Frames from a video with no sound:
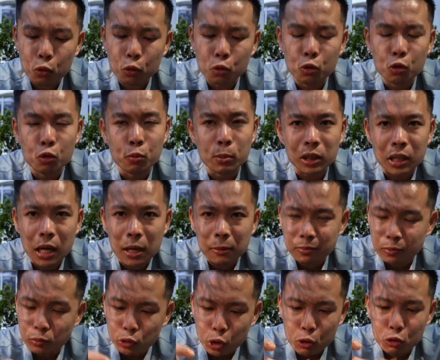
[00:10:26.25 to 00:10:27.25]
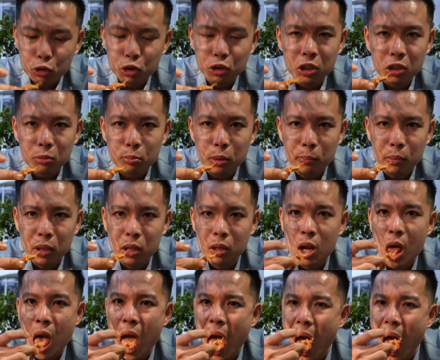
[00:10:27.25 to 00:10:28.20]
Oh, but that Cochinita Pibil,